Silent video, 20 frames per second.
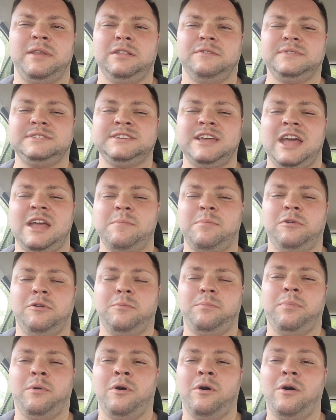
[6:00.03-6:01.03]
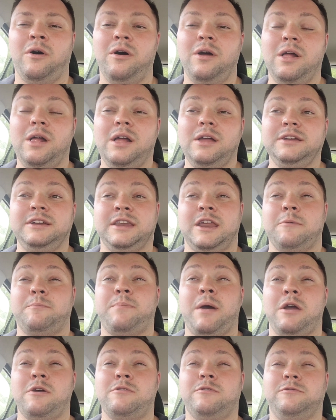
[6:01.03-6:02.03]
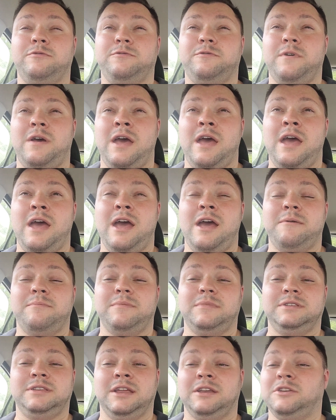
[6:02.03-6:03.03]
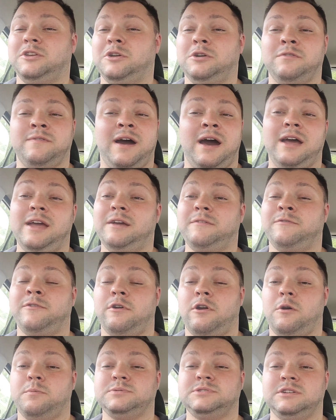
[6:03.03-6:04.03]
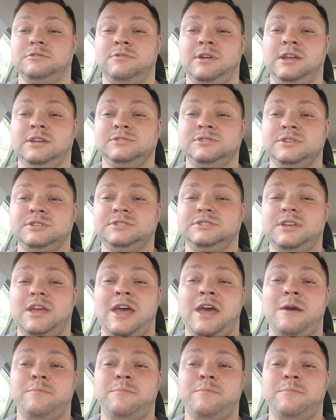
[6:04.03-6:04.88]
of the table, but both didn't do that for opposite reasons.